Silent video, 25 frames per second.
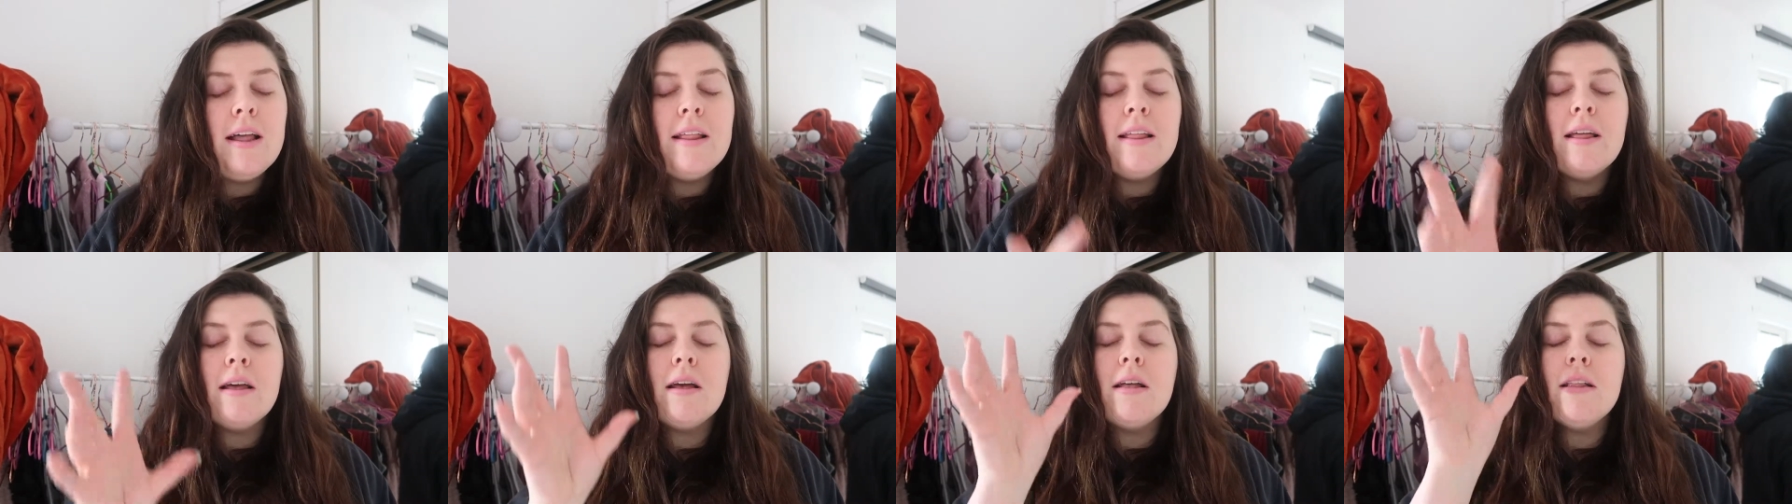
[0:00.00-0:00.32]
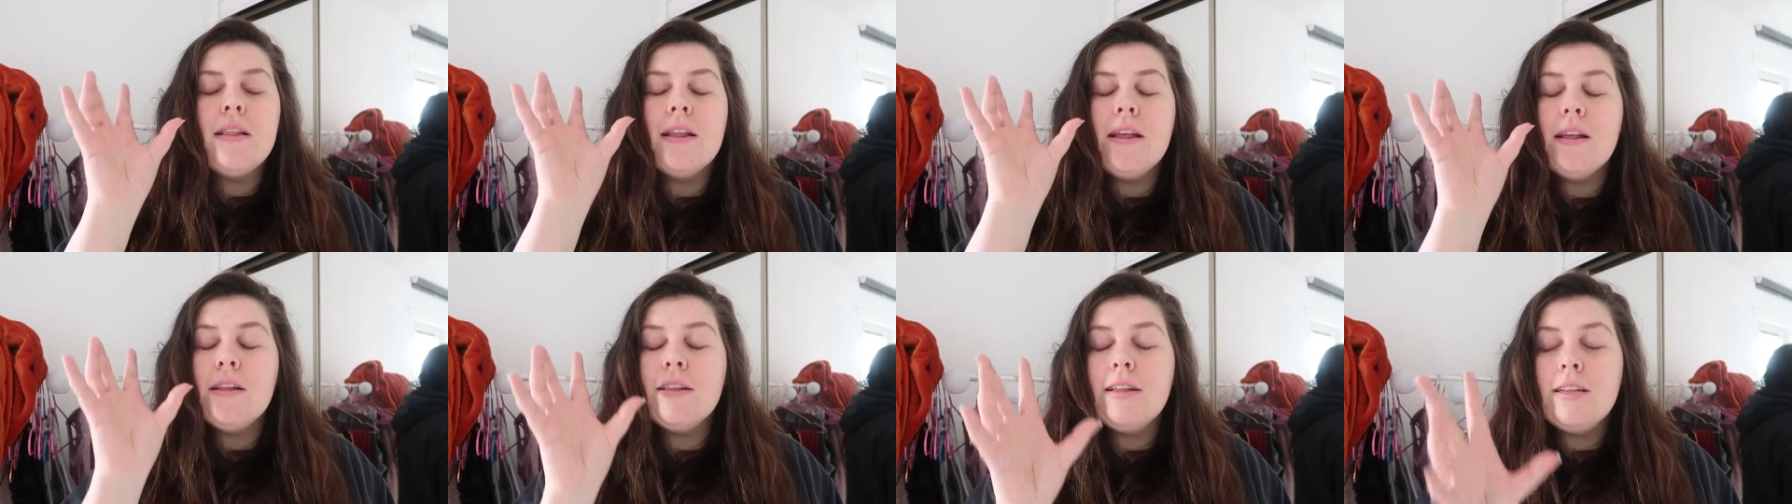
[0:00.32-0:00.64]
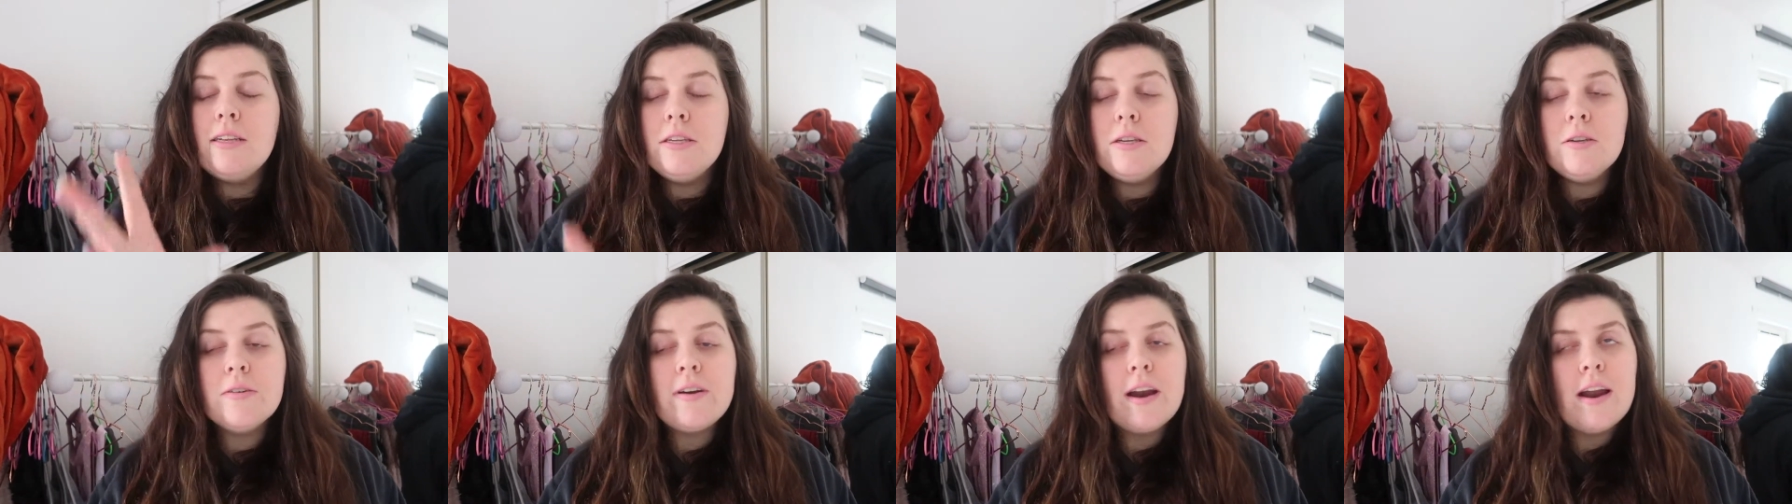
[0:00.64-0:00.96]
like a little
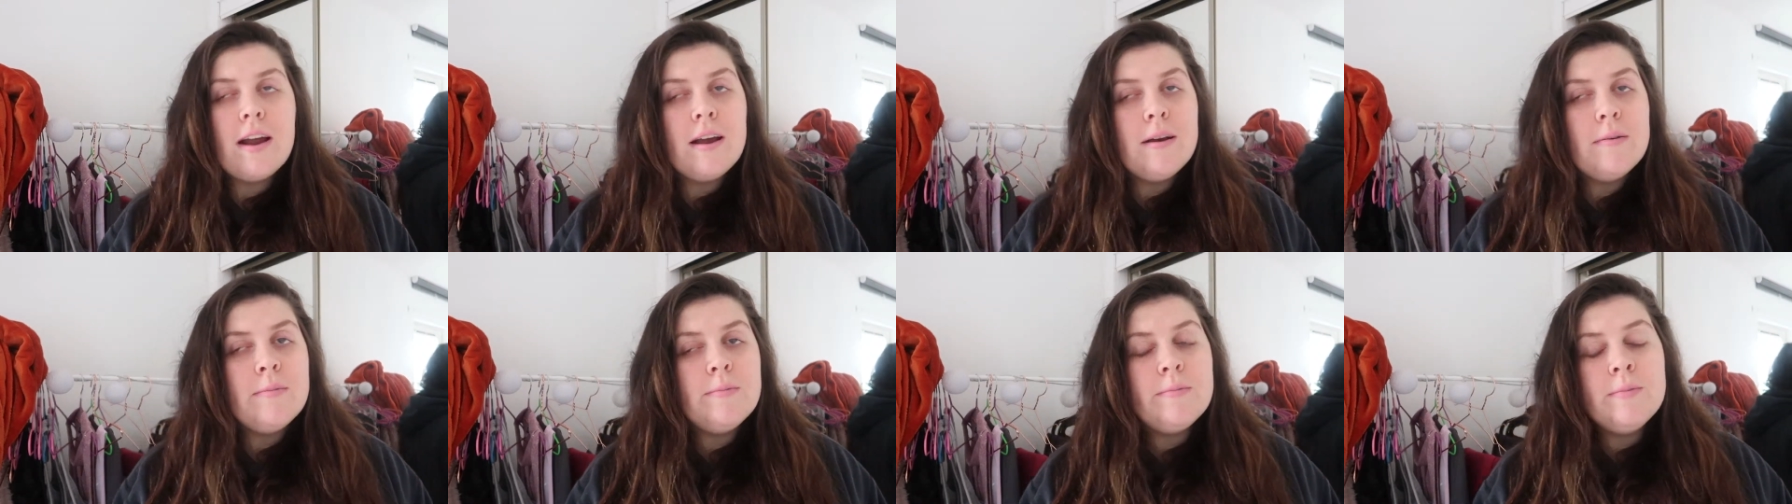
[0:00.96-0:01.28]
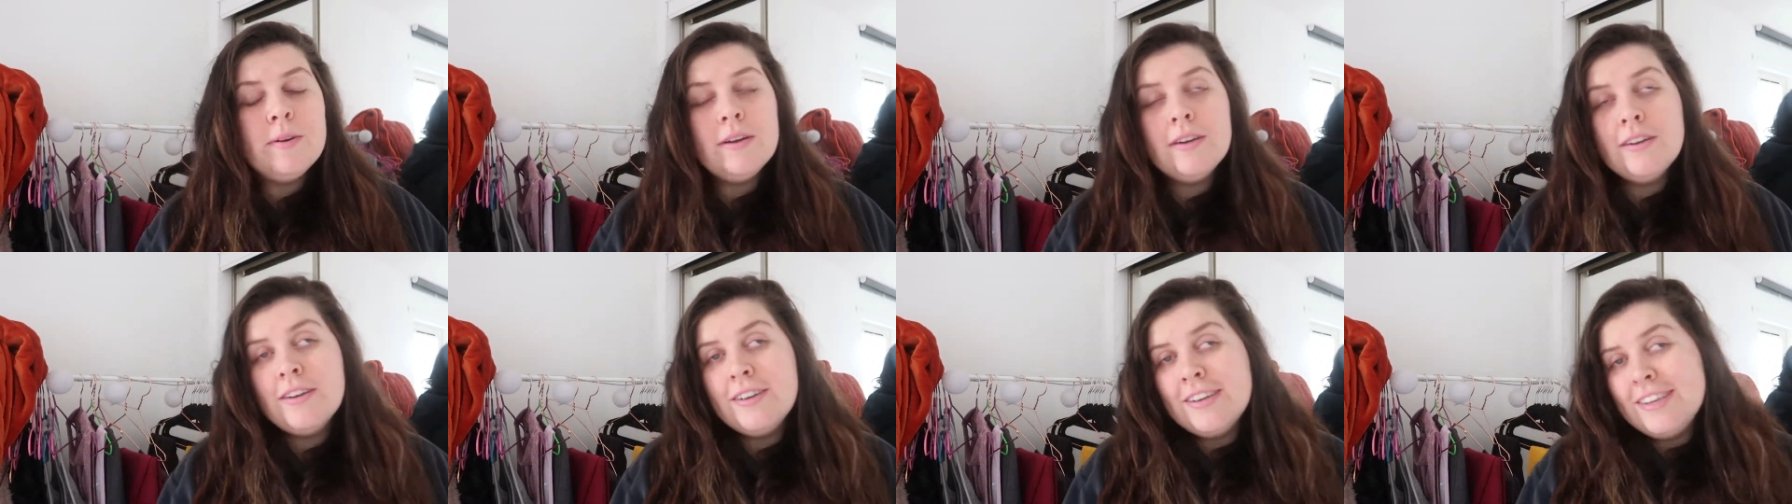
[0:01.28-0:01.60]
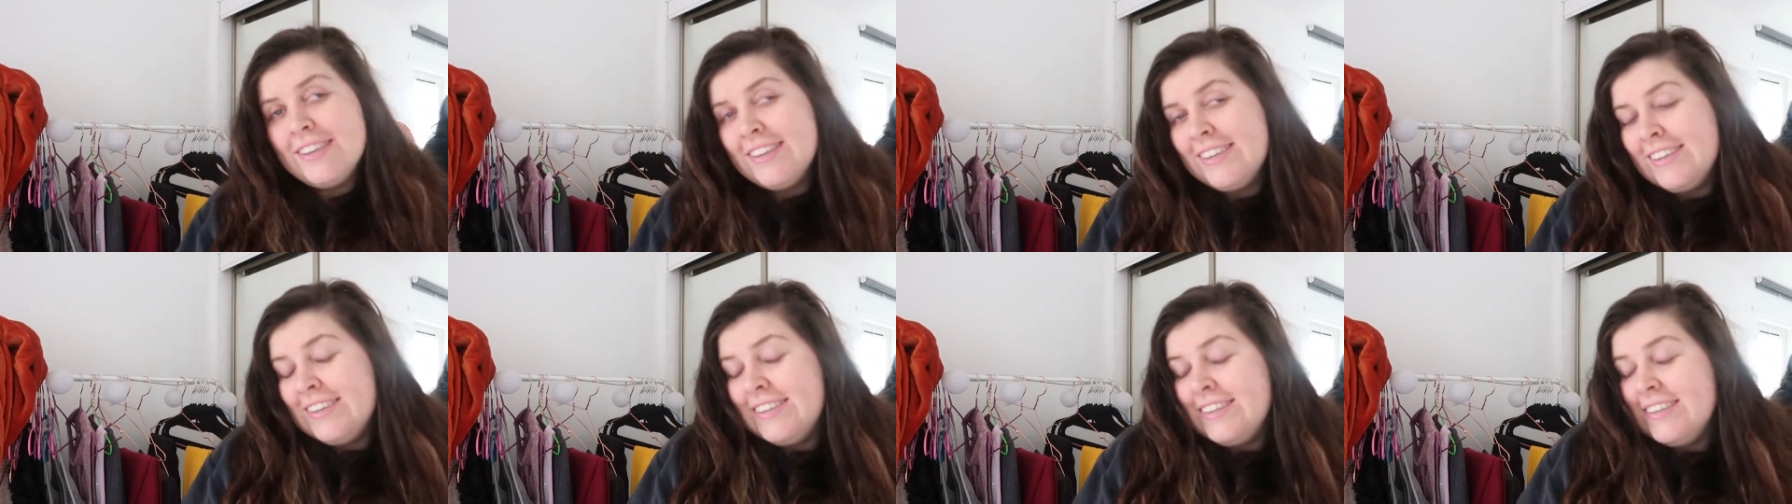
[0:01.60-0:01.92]
Instagram
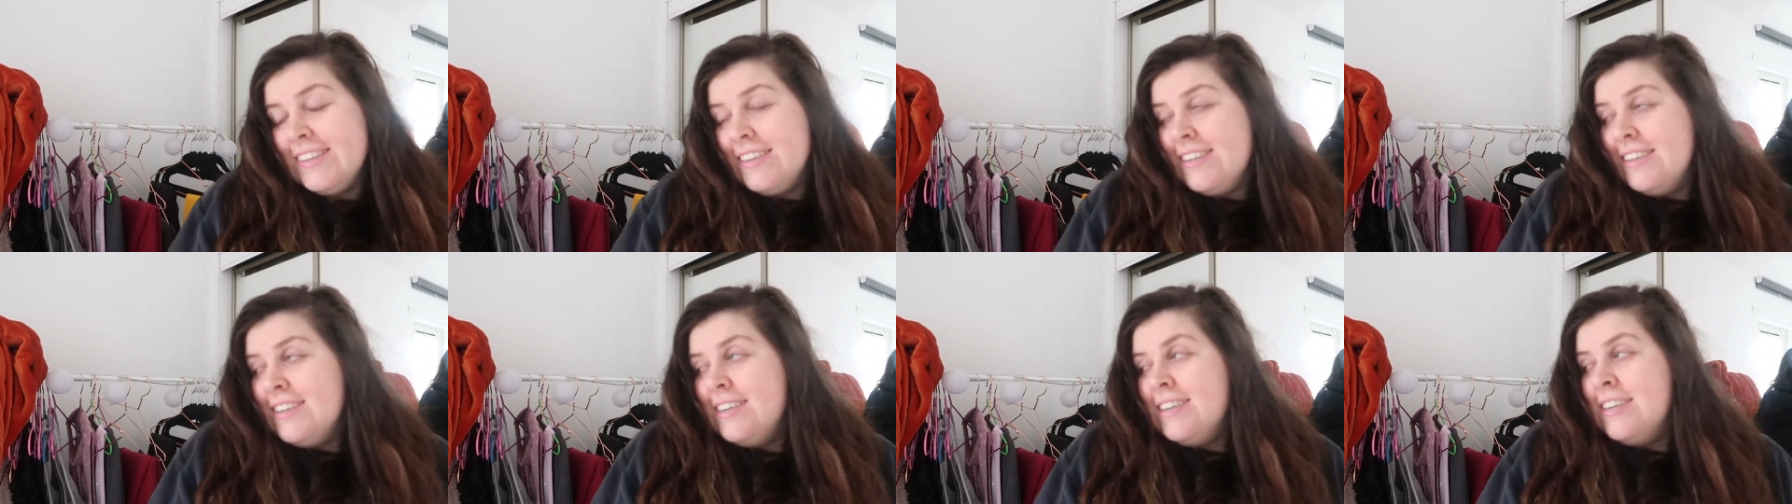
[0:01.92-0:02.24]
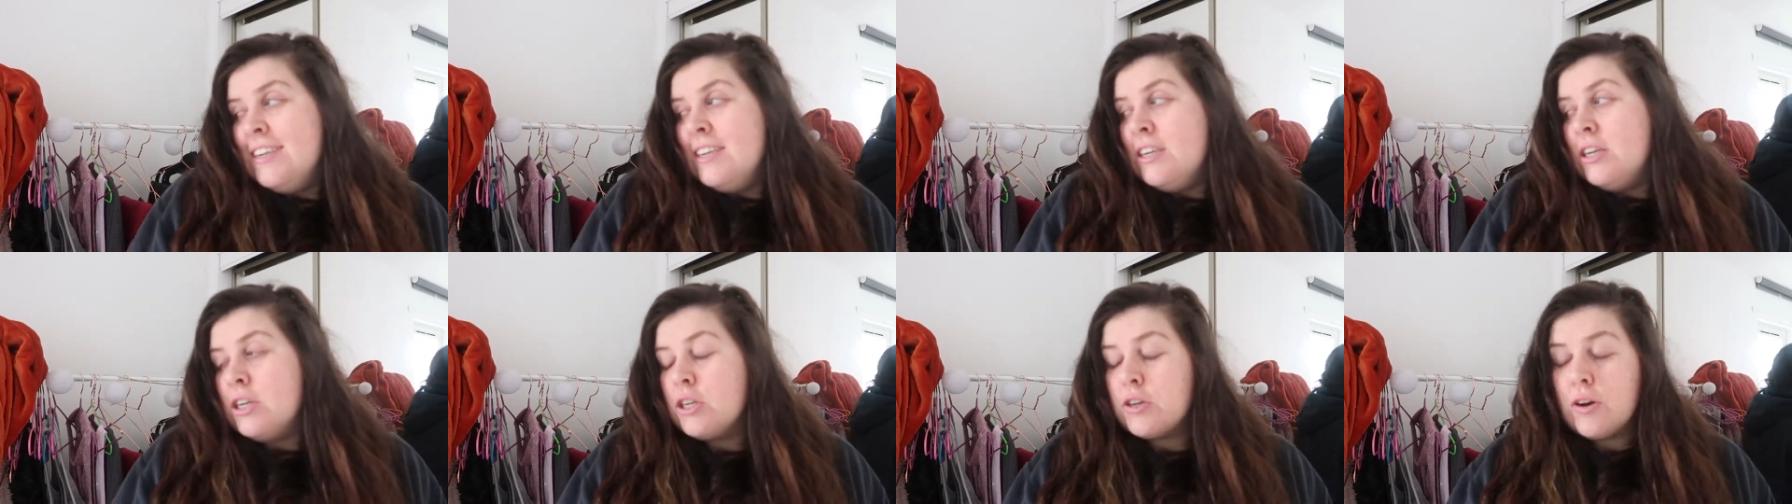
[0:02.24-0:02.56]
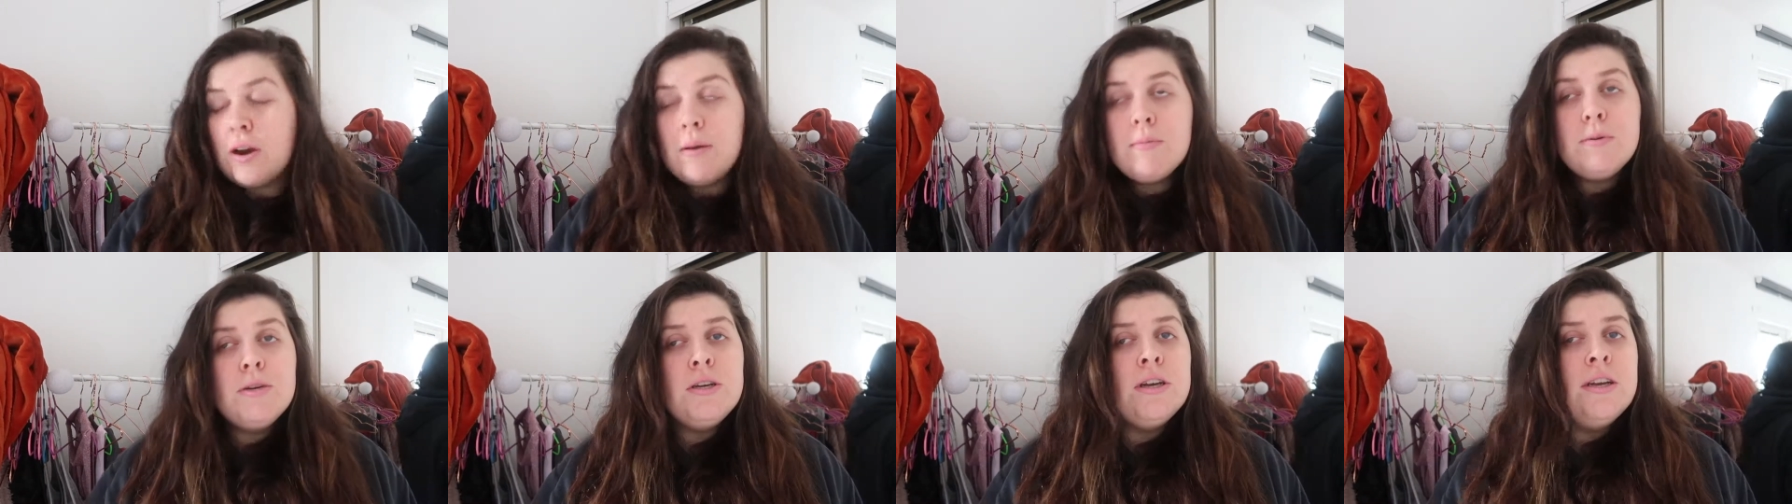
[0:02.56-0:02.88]

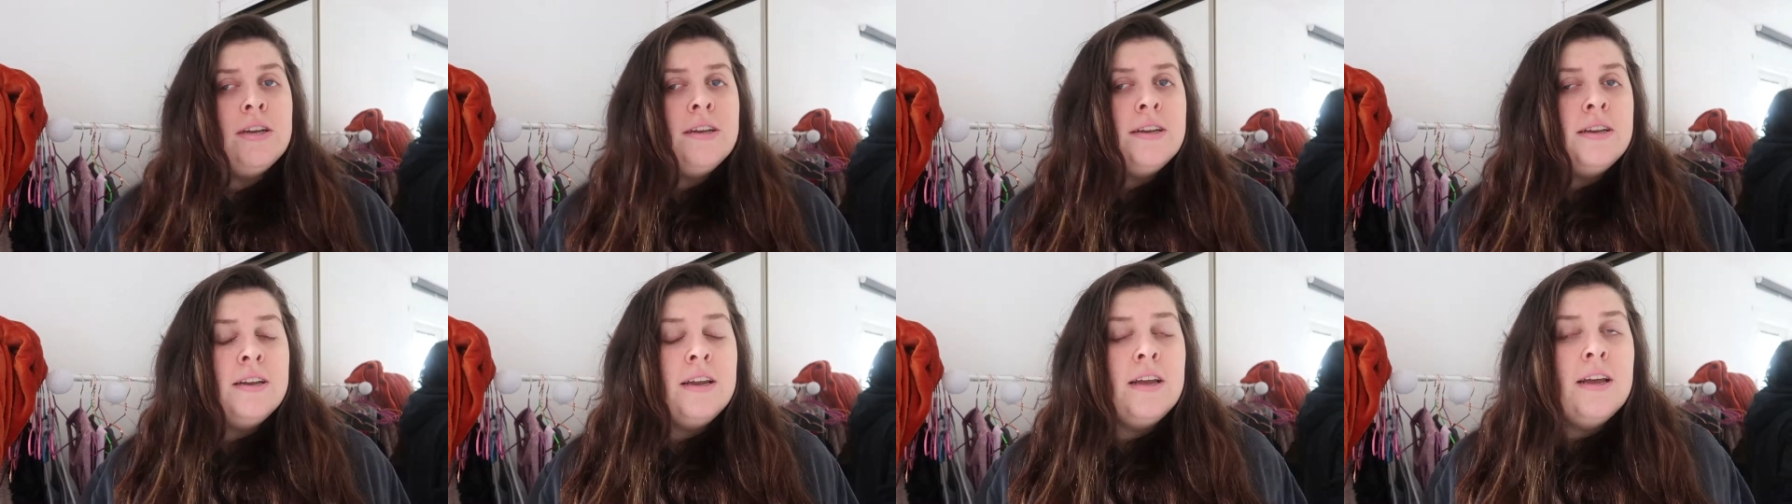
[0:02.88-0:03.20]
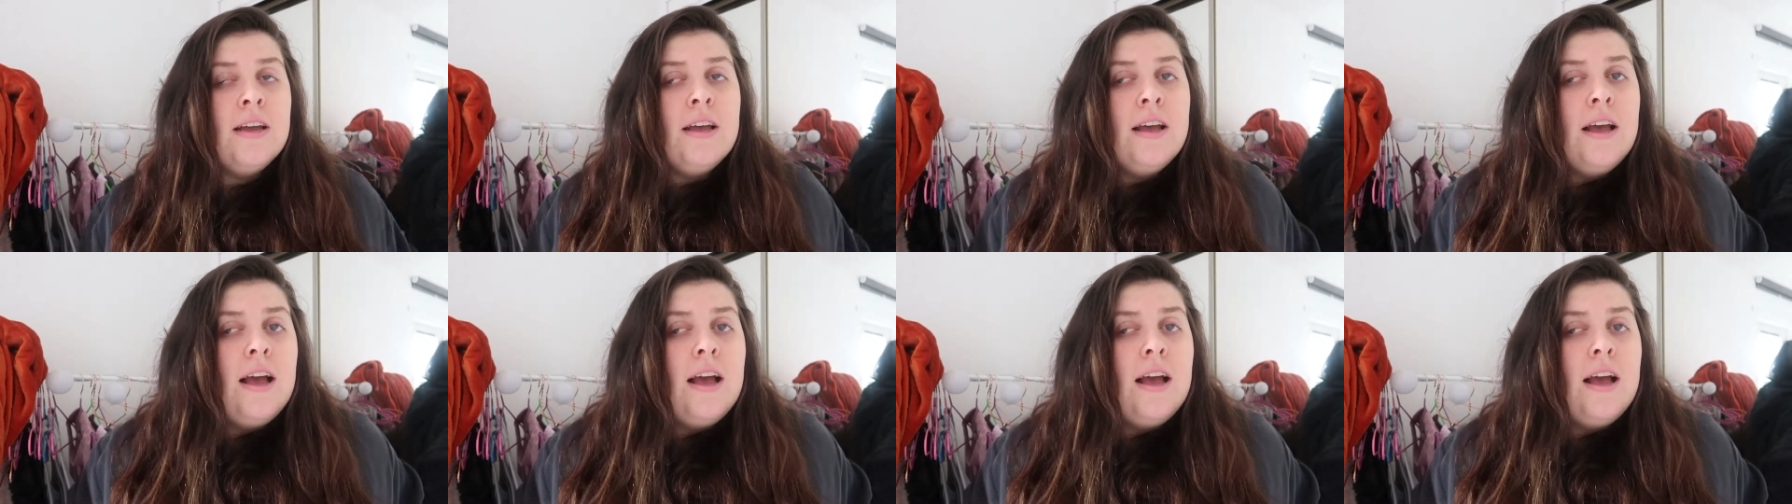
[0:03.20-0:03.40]
description.